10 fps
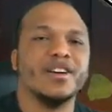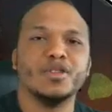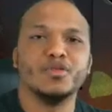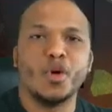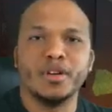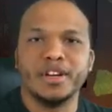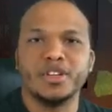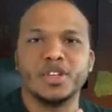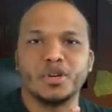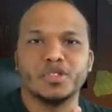they run
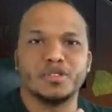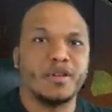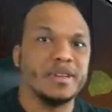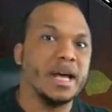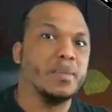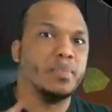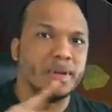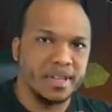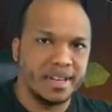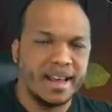in circles around a
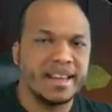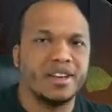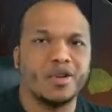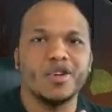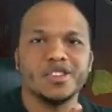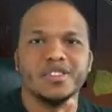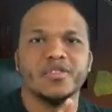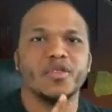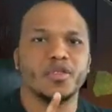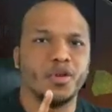building and they constantly
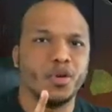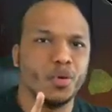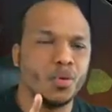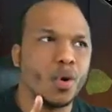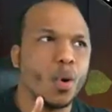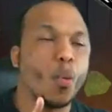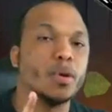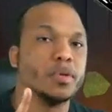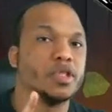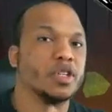vault through
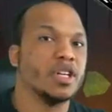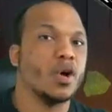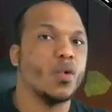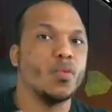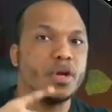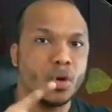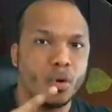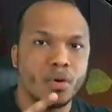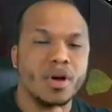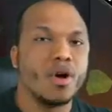one particular
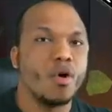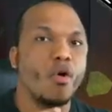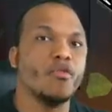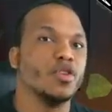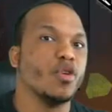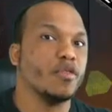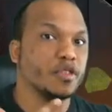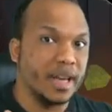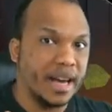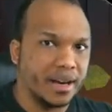window over and
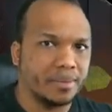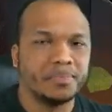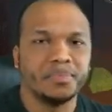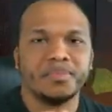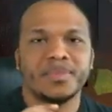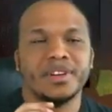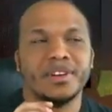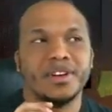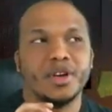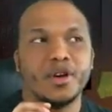over again.
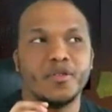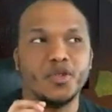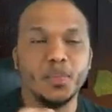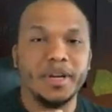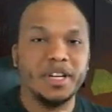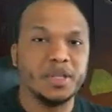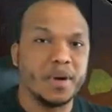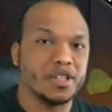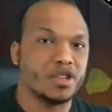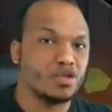If you play
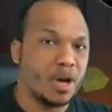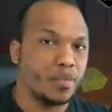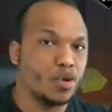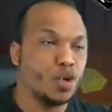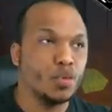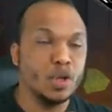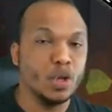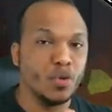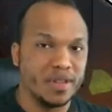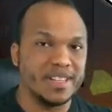smart as the Trapper, you would
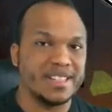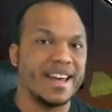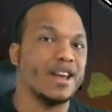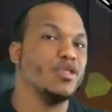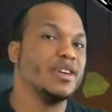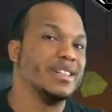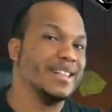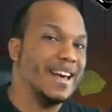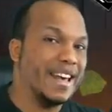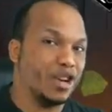know this and you can
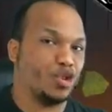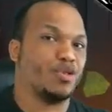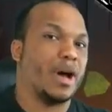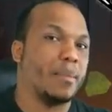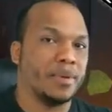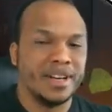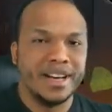lay a trap